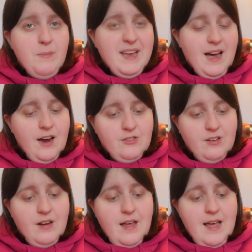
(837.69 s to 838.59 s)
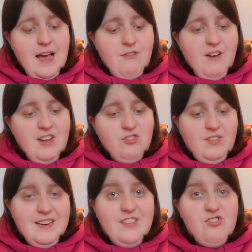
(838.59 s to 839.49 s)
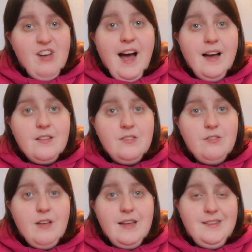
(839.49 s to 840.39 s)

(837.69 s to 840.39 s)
the main character Evangeline and Jax,